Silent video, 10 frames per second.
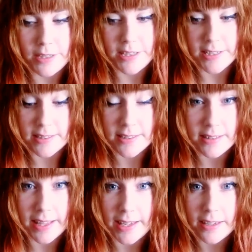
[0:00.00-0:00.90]
which is
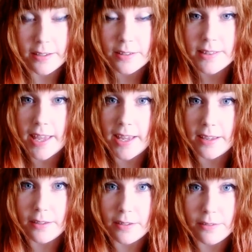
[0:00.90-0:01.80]
like
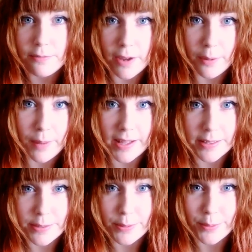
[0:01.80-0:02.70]
saying
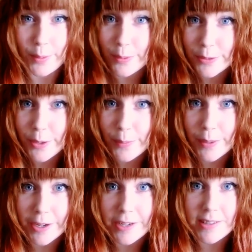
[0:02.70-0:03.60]
farewell to old
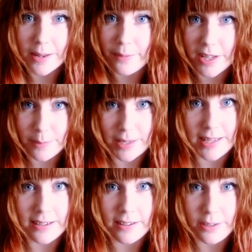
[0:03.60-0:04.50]
coworkers and welcoming
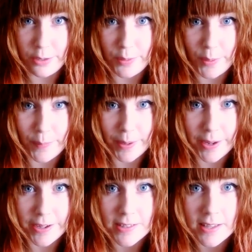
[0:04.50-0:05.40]
in new
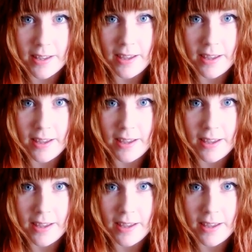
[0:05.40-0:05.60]
coworkers.